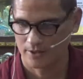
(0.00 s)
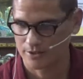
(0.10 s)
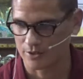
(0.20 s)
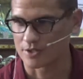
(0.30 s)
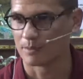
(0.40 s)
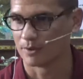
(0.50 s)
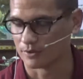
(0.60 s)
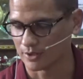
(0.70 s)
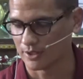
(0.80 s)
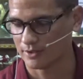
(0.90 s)
So
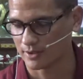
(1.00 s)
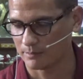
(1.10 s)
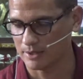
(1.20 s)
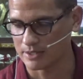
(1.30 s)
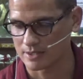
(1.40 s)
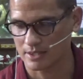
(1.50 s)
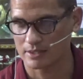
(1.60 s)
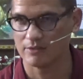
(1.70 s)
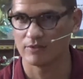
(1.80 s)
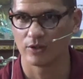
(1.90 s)
similarly, that means,
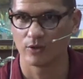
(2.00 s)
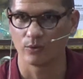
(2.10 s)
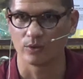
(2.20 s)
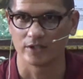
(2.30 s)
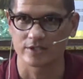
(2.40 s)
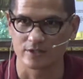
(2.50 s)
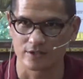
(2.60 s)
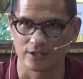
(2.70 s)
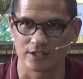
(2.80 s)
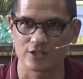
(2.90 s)
even though we listen
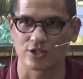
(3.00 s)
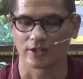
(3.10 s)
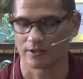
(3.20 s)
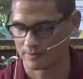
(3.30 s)
to the teaching,